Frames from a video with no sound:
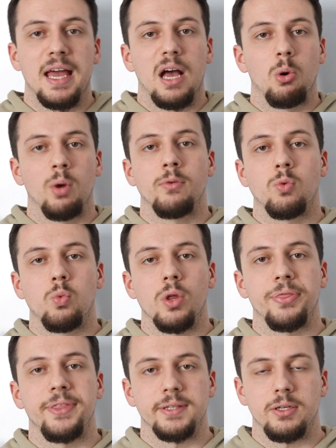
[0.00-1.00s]
However,
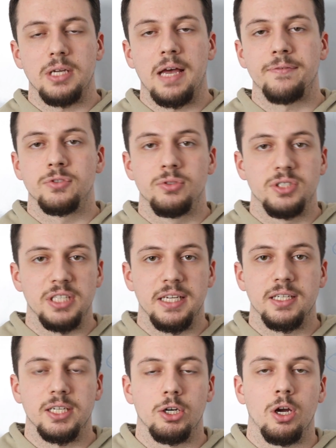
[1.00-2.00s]
one thing that you have to
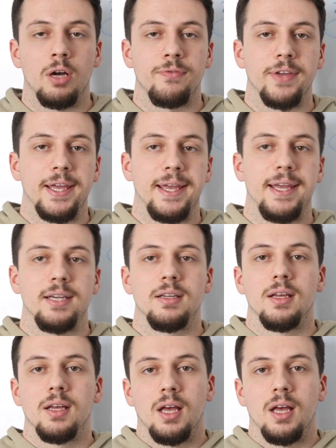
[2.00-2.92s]
take care of and